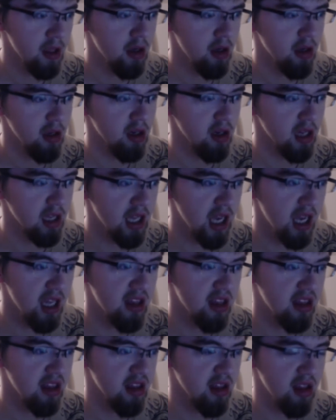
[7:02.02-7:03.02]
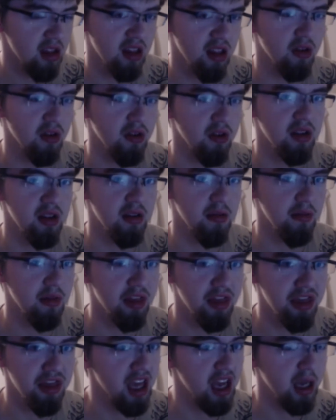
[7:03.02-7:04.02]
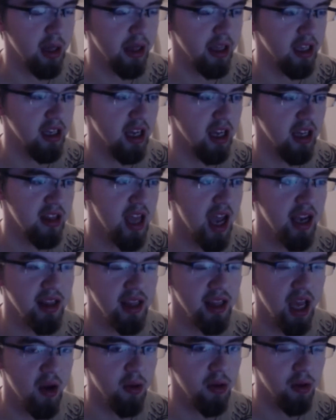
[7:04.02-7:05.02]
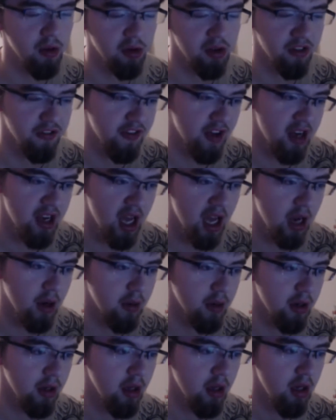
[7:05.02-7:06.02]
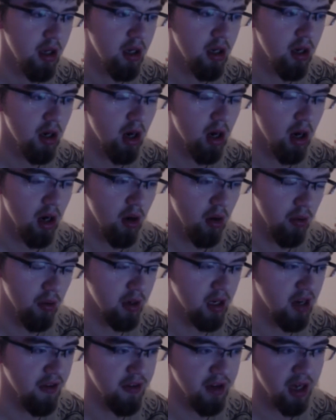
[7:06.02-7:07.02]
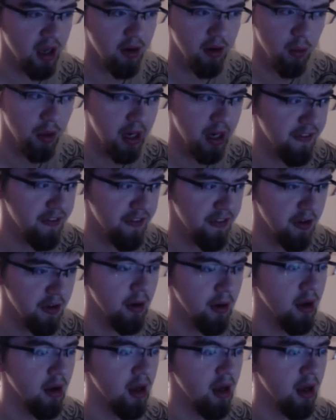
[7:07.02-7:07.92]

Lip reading: negates a certain thing like attack down or defend down or recovery down or whatever,